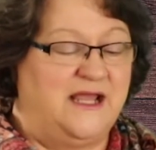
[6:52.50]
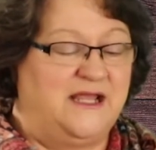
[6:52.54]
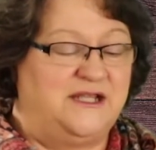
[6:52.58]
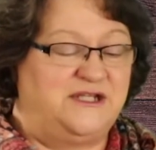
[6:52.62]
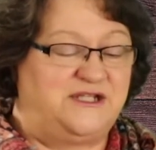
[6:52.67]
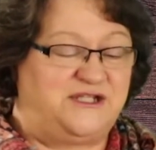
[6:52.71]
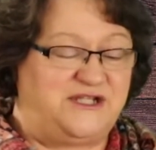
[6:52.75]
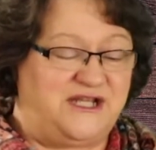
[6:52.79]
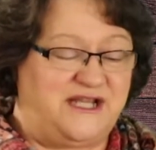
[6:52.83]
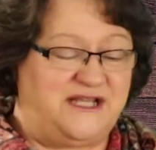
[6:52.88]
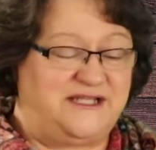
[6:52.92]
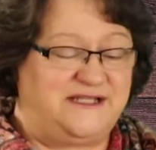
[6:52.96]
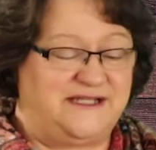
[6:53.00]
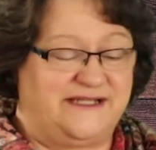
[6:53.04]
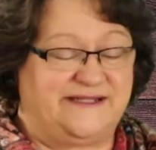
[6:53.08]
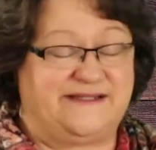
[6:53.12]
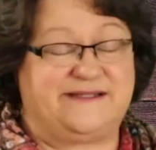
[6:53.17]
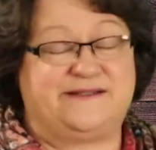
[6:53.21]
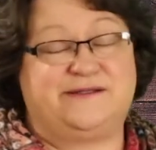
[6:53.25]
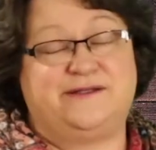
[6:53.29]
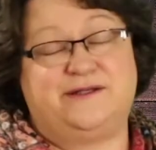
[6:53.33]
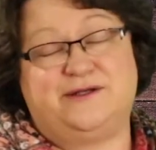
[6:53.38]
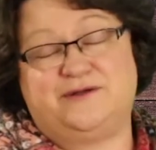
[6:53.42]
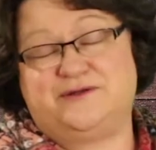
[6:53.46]
She
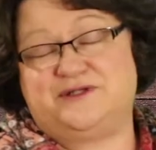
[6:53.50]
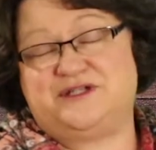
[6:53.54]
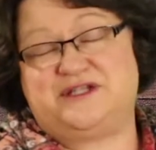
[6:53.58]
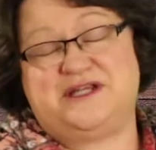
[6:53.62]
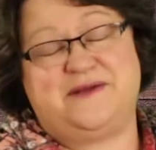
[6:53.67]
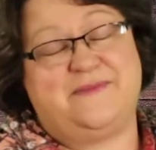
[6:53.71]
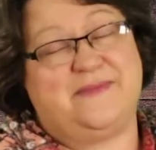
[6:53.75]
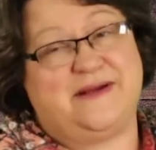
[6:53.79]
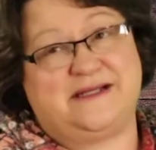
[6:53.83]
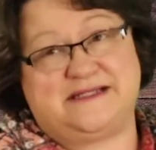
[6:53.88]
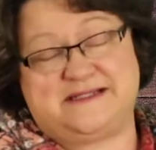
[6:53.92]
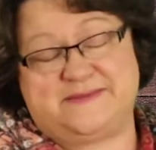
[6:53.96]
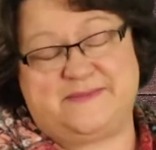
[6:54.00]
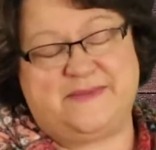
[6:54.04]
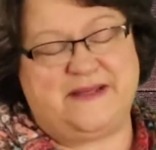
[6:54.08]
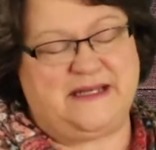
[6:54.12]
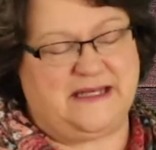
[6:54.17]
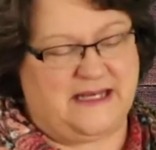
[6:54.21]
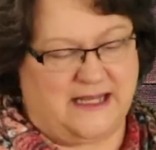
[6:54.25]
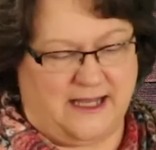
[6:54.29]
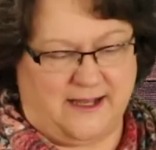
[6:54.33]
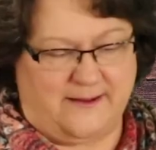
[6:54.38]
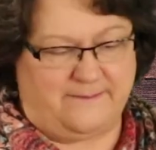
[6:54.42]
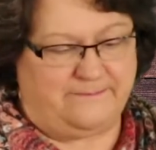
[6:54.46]
just knew she must be
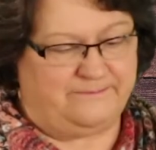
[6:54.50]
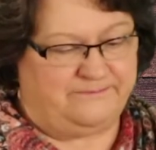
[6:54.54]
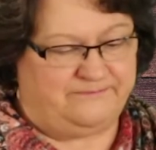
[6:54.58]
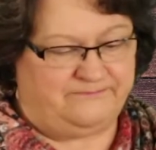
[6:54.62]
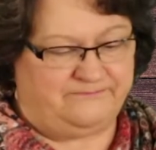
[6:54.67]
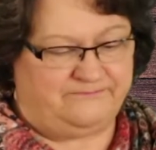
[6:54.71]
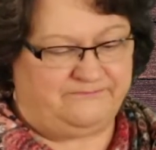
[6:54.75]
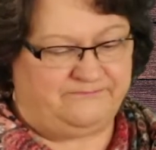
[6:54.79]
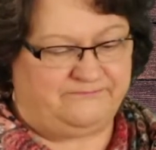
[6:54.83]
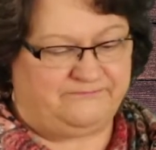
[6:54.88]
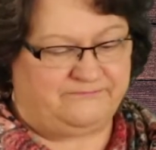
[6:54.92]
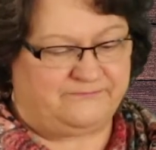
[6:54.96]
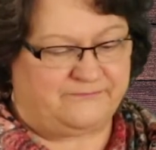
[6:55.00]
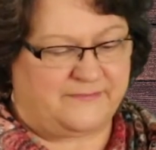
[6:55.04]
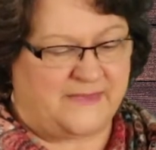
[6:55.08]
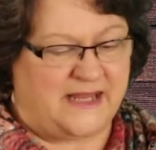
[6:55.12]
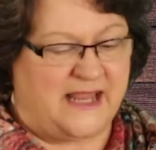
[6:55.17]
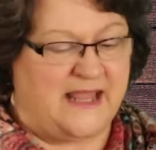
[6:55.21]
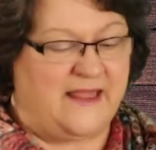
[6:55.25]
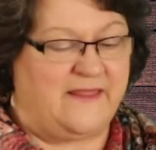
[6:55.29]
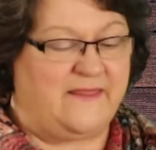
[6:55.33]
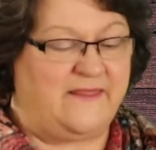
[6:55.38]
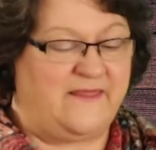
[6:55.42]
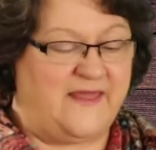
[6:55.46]
dumb.
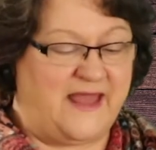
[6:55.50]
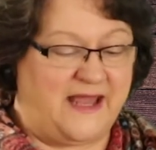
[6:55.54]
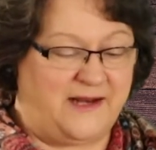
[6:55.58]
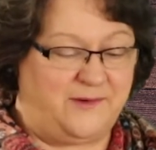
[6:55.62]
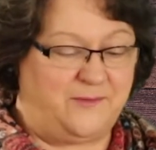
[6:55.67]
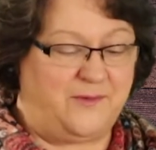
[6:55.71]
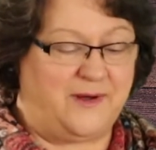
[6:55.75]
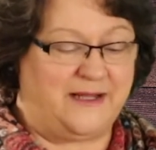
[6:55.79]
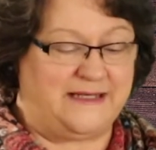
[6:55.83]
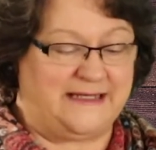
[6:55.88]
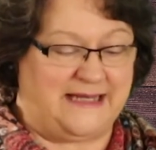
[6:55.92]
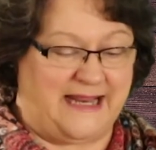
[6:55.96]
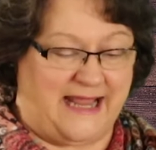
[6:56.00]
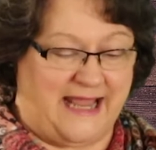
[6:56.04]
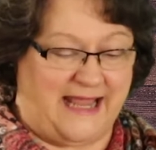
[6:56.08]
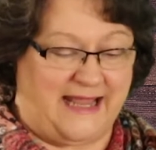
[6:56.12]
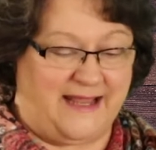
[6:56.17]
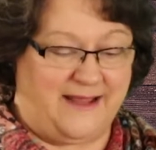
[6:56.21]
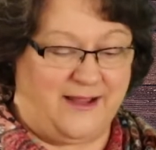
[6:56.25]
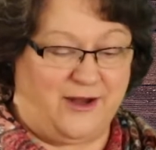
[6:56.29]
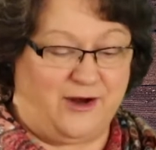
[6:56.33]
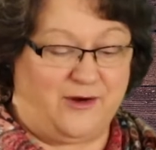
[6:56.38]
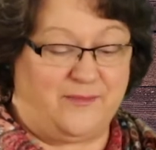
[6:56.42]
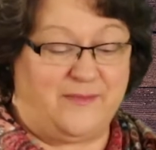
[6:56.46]
Then one
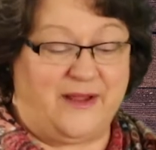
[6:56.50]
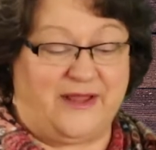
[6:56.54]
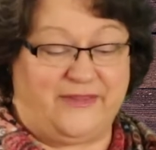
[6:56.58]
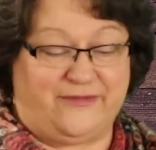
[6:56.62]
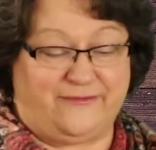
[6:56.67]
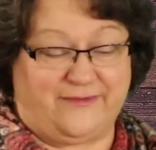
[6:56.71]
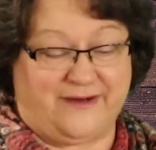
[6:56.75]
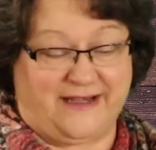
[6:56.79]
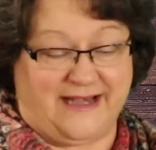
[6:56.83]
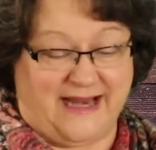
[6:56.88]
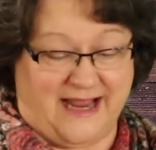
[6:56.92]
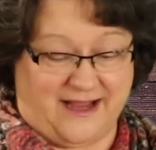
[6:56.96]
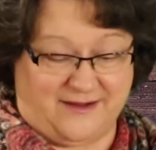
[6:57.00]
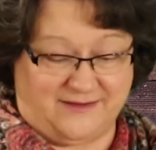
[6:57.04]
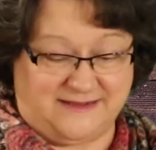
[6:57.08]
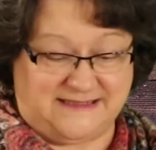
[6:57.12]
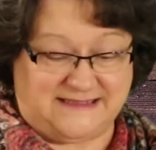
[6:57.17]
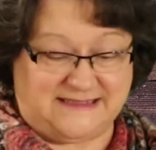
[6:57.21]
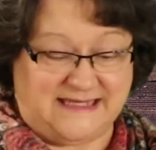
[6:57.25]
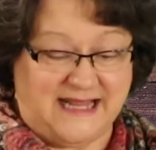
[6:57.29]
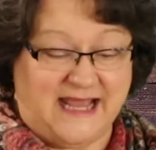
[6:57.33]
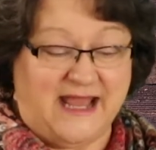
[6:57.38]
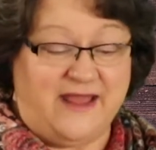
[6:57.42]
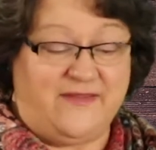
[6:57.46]
day, her mother
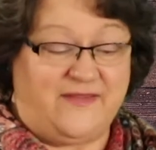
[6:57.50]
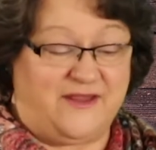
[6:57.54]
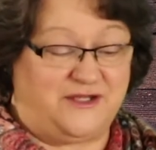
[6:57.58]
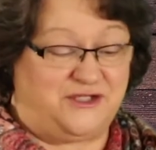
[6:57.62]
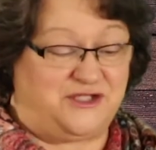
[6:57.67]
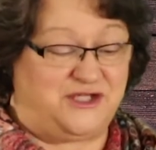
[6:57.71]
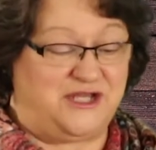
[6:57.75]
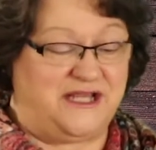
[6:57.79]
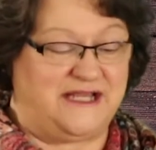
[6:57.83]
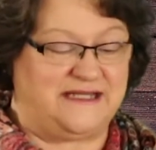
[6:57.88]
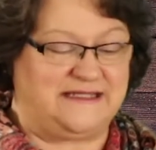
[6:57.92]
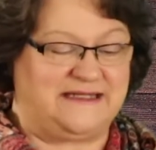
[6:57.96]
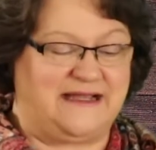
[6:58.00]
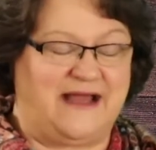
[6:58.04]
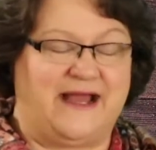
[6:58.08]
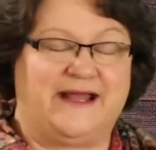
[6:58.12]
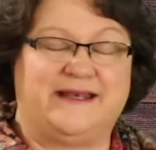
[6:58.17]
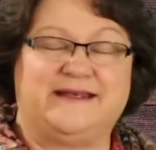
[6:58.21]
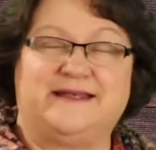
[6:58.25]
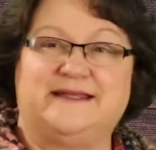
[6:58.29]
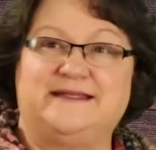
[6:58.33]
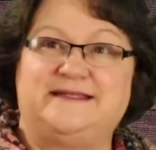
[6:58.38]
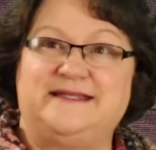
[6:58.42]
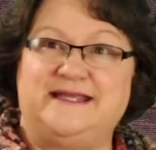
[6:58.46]
announced that she had
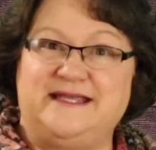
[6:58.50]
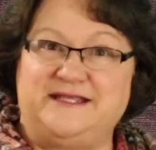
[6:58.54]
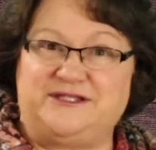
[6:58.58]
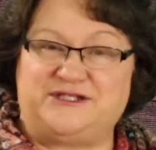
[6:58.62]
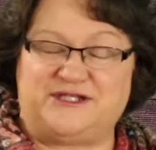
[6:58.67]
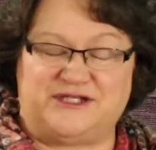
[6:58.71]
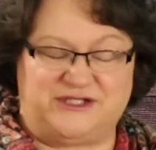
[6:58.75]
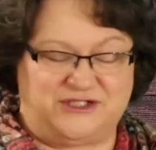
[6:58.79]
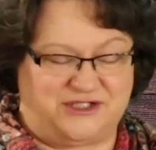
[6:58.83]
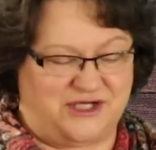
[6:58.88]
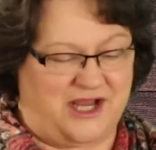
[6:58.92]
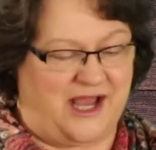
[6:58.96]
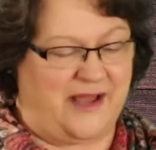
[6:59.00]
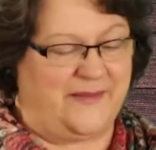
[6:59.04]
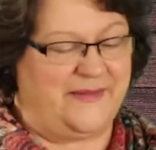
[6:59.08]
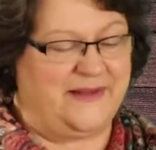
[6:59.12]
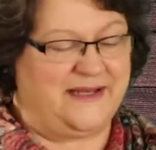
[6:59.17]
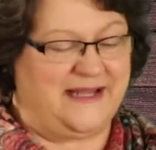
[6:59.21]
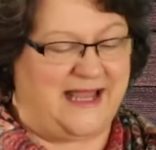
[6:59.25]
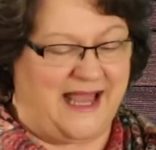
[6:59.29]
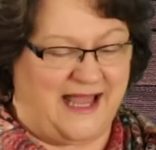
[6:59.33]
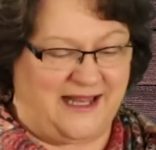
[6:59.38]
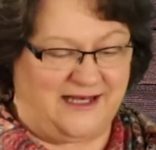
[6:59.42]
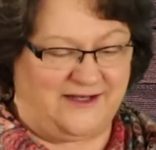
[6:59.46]
gotten a teaching job
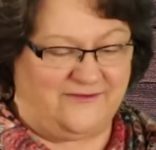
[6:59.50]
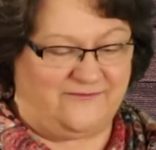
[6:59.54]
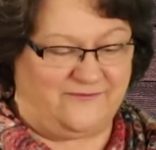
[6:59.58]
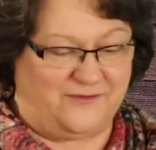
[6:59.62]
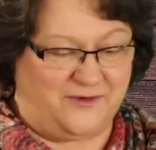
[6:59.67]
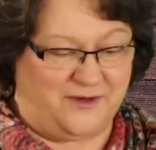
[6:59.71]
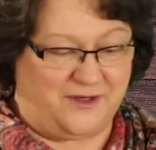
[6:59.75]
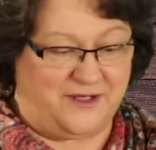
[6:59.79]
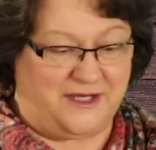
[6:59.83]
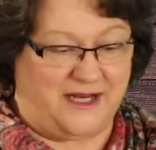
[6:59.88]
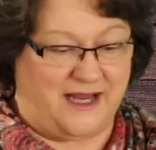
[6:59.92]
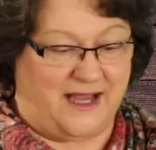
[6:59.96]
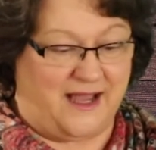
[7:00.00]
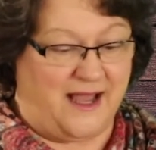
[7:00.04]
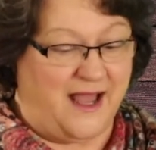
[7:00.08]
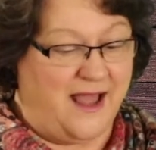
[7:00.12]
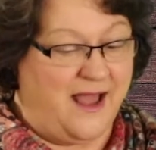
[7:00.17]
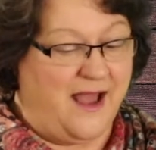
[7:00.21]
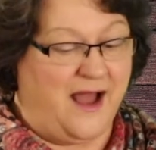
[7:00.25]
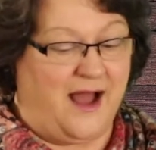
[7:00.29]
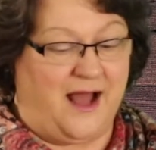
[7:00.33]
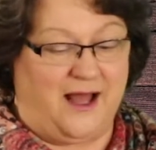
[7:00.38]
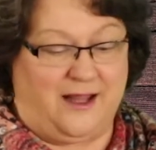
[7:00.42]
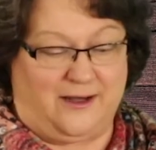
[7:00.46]
in California,
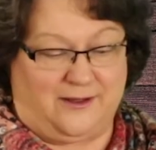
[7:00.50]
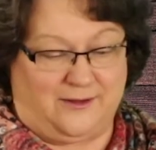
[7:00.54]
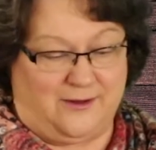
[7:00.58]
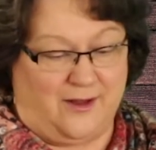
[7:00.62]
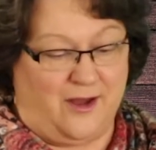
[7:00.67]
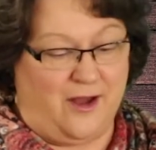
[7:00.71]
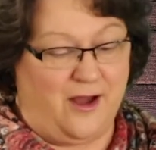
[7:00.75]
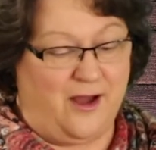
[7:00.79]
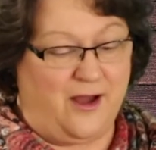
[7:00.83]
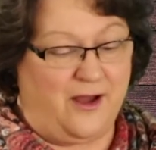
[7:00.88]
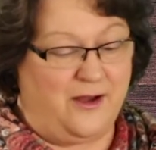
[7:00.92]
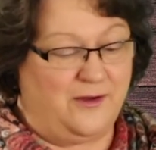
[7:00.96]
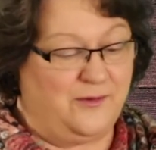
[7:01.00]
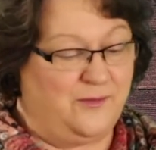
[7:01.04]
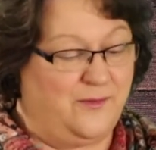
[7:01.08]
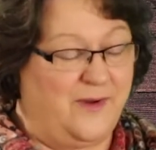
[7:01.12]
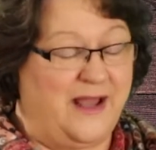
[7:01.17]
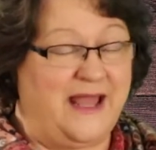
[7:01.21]
a long